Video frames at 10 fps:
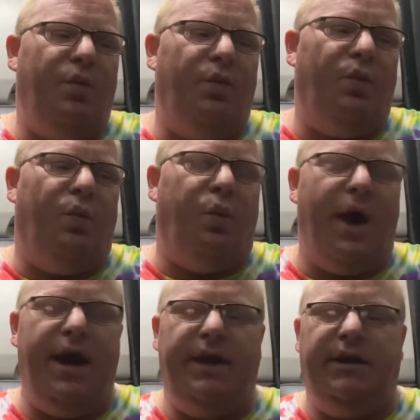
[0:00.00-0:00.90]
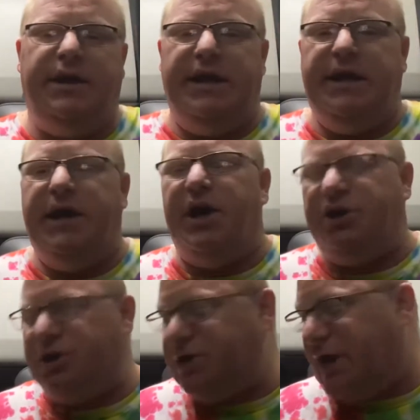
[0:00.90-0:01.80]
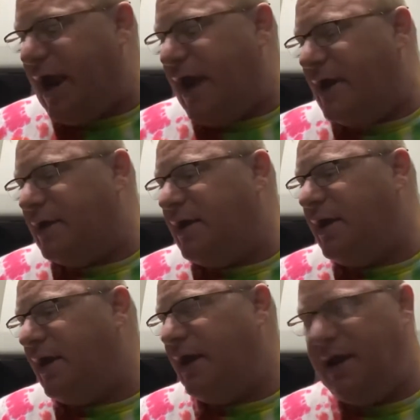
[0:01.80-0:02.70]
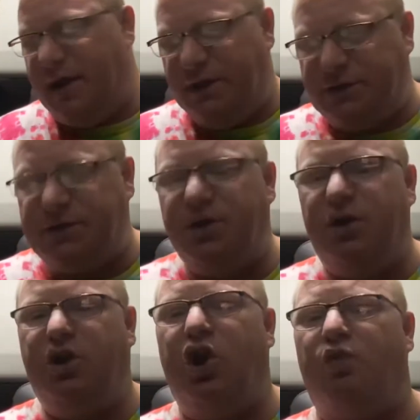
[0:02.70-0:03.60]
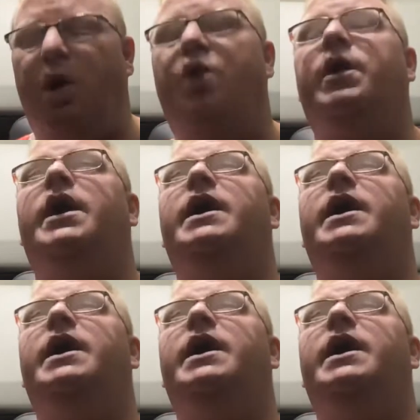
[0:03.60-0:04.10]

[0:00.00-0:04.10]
What you need to understand is Corona